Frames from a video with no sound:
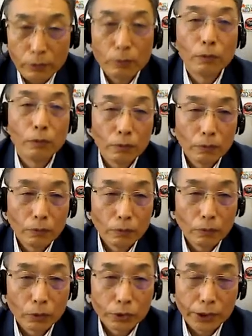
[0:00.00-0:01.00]
the
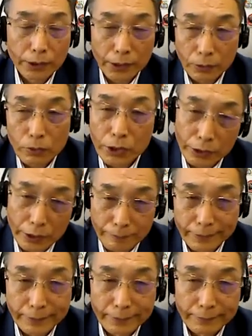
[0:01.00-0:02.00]
children in
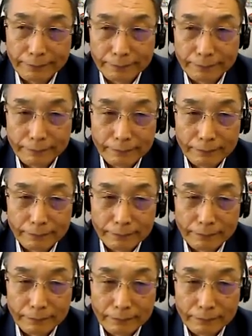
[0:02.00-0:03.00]
Egypt learn
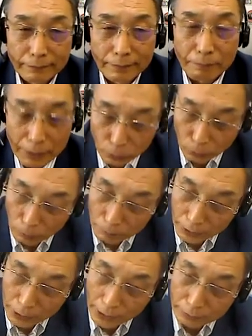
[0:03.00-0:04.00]
these
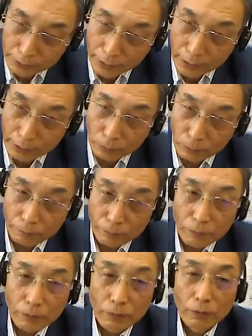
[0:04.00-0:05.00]
virtues.
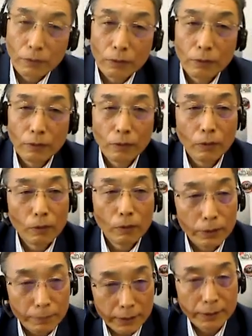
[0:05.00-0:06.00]

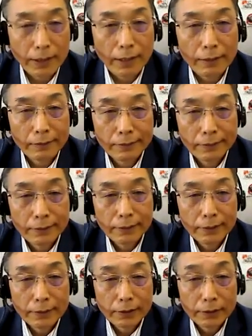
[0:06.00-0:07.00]
And
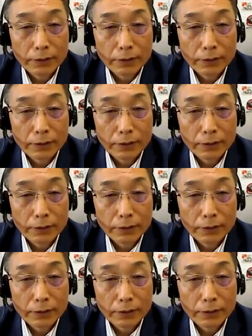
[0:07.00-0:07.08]
uh,